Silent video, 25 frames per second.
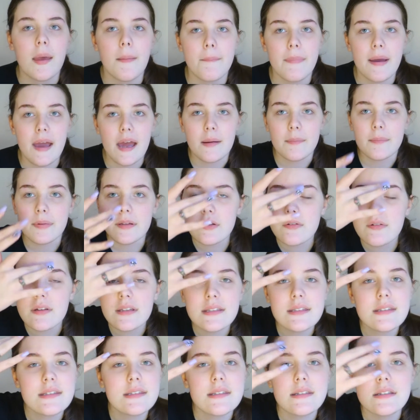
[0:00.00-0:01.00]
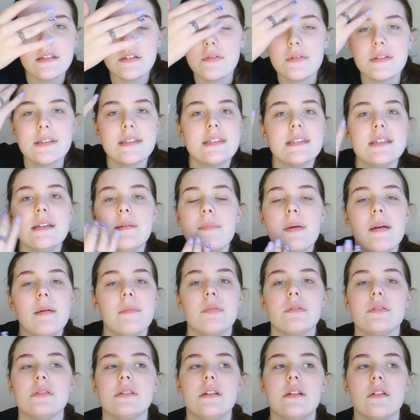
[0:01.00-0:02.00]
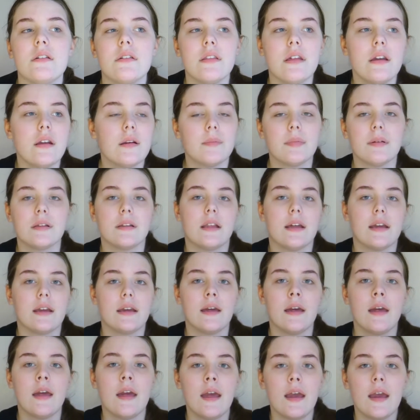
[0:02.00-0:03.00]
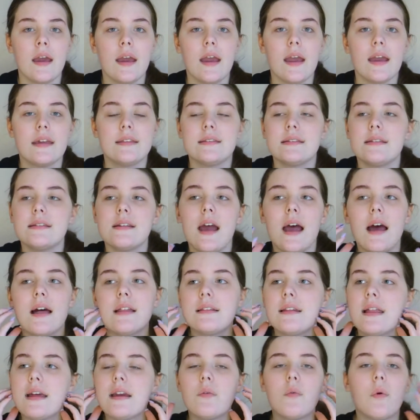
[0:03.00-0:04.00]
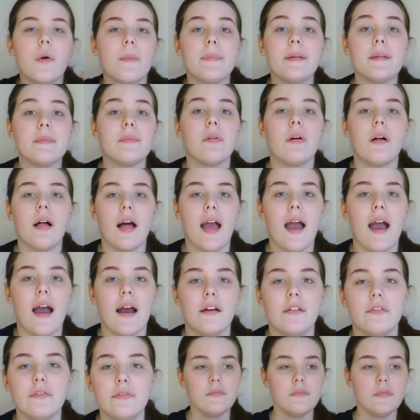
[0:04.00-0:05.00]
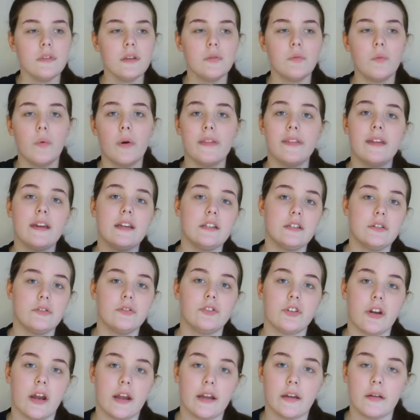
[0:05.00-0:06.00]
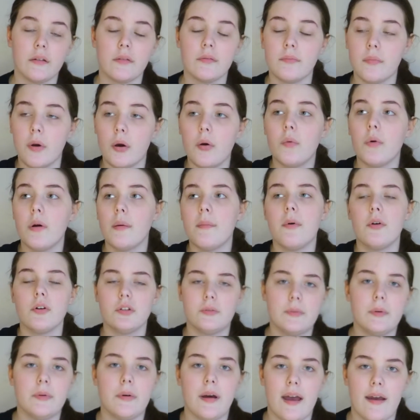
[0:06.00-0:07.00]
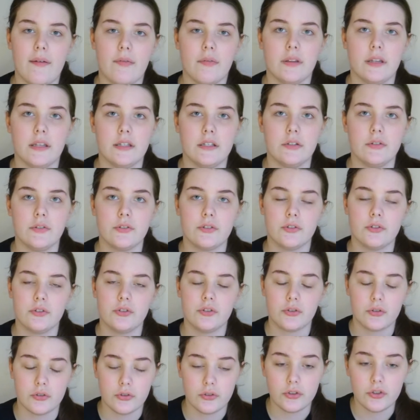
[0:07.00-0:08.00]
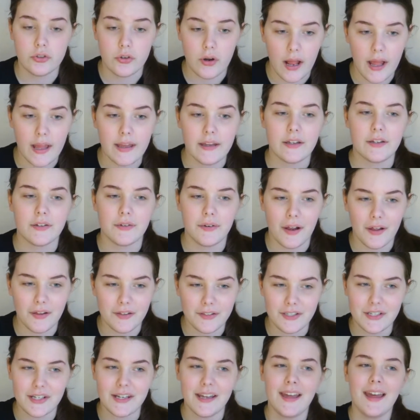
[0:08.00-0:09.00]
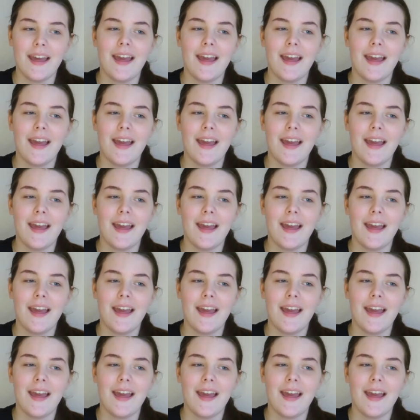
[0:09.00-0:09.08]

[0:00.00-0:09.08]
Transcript: bad but you can you can see pimples here and there but like it's not like what people have when they do try what most people have when they do try curology